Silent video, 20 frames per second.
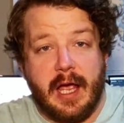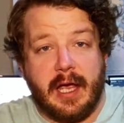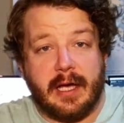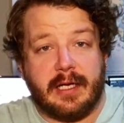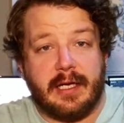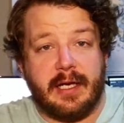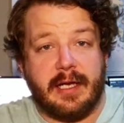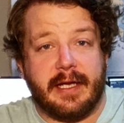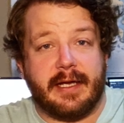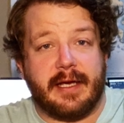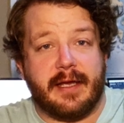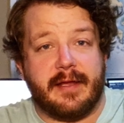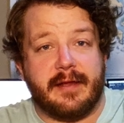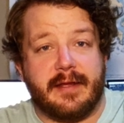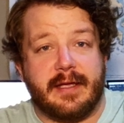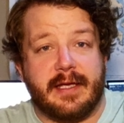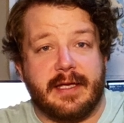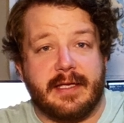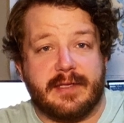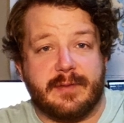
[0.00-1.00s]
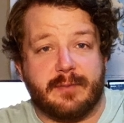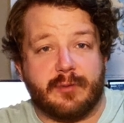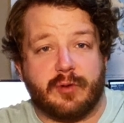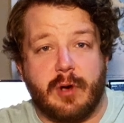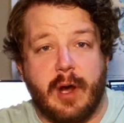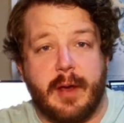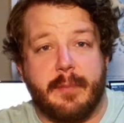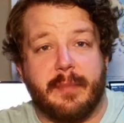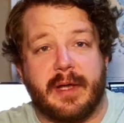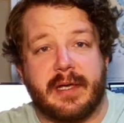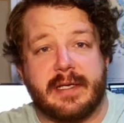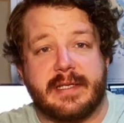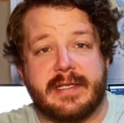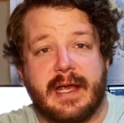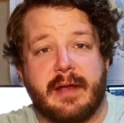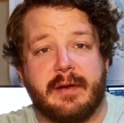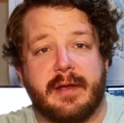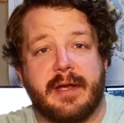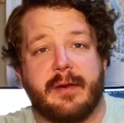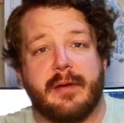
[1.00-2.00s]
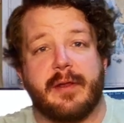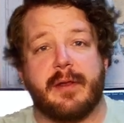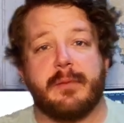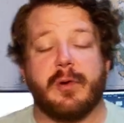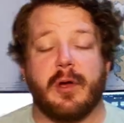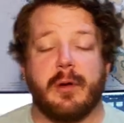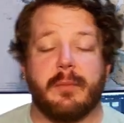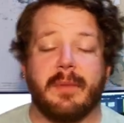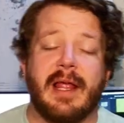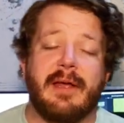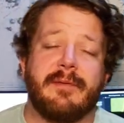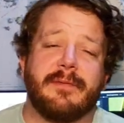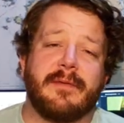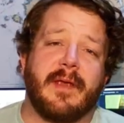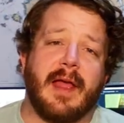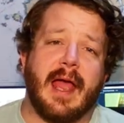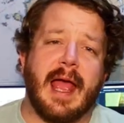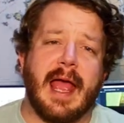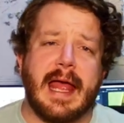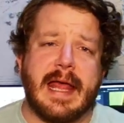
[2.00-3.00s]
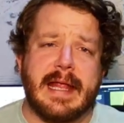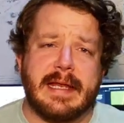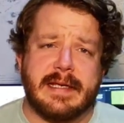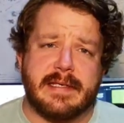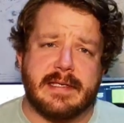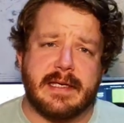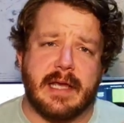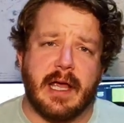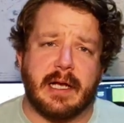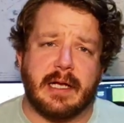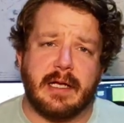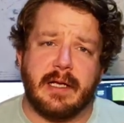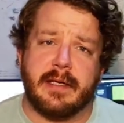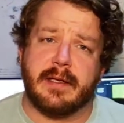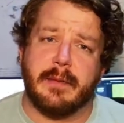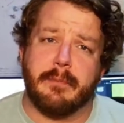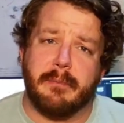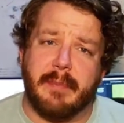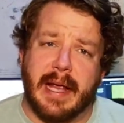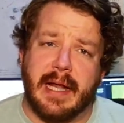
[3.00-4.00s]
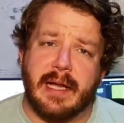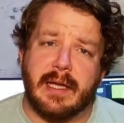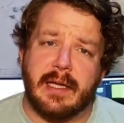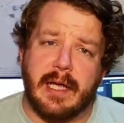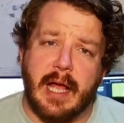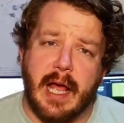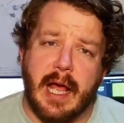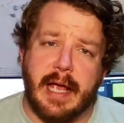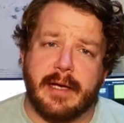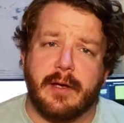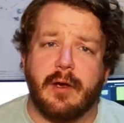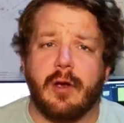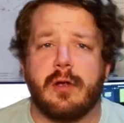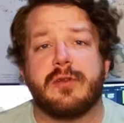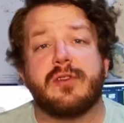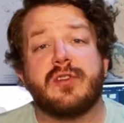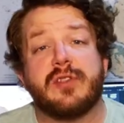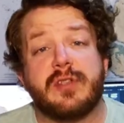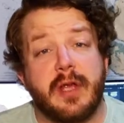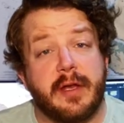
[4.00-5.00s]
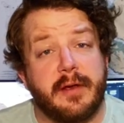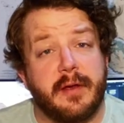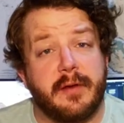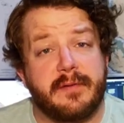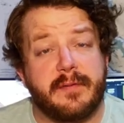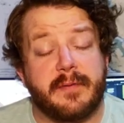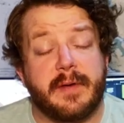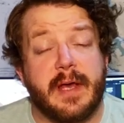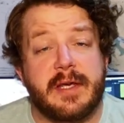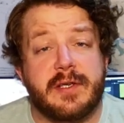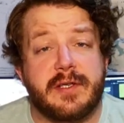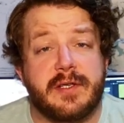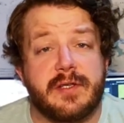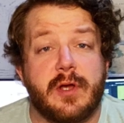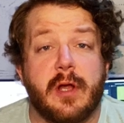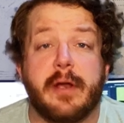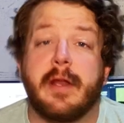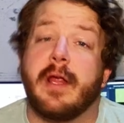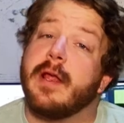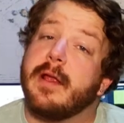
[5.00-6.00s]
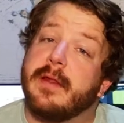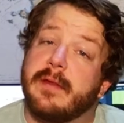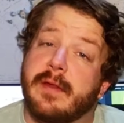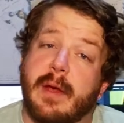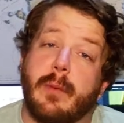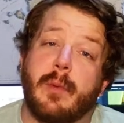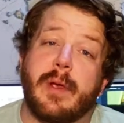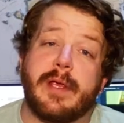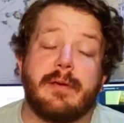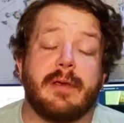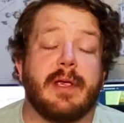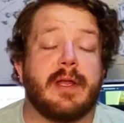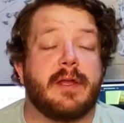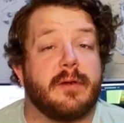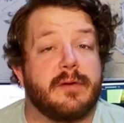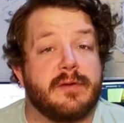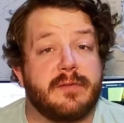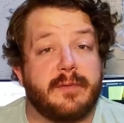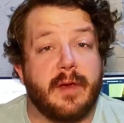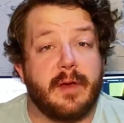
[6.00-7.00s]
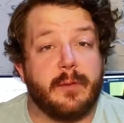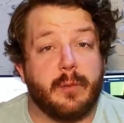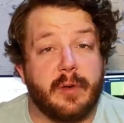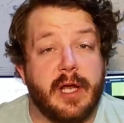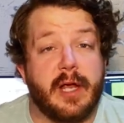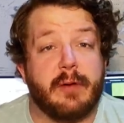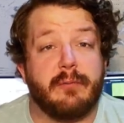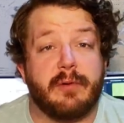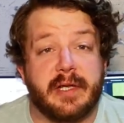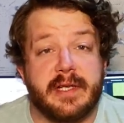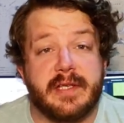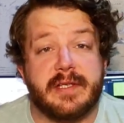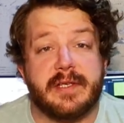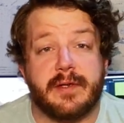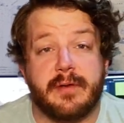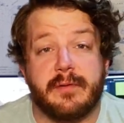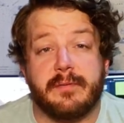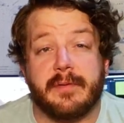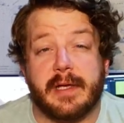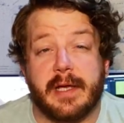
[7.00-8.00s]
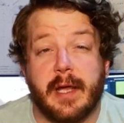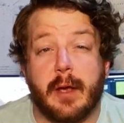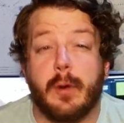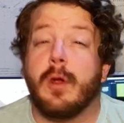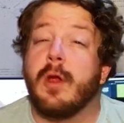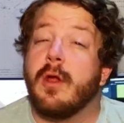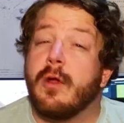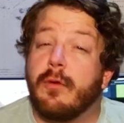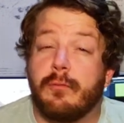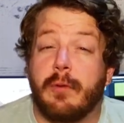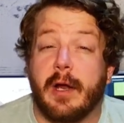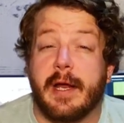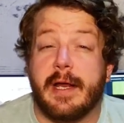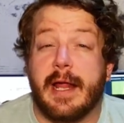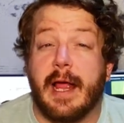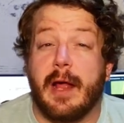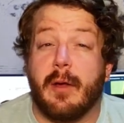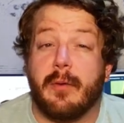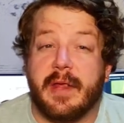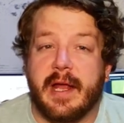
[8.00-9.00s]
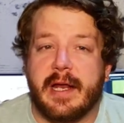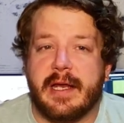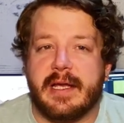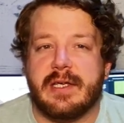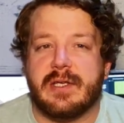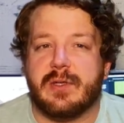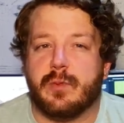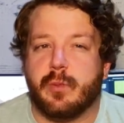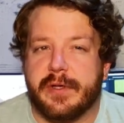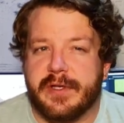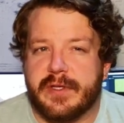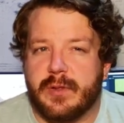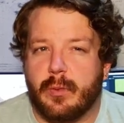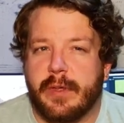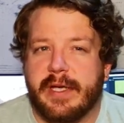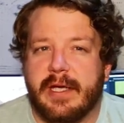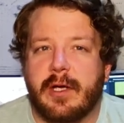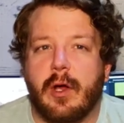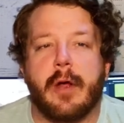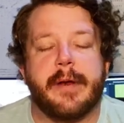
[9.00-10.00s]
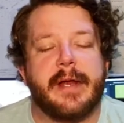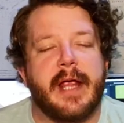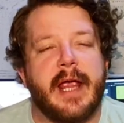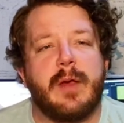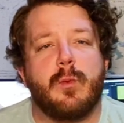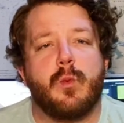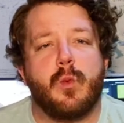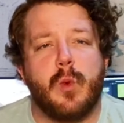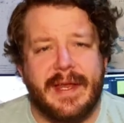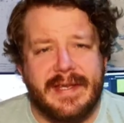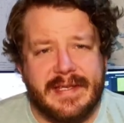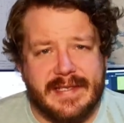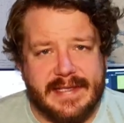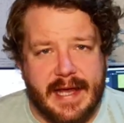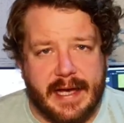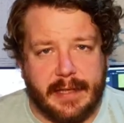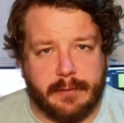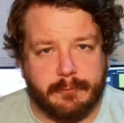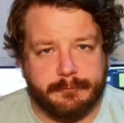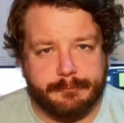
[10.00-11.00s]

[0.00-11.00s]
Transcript: Click the subscribe button down here in the bottom left and click the bell icon to turn notifications on. That way you get notified when I release a new video. Right now, that is once a week on a Wednesday.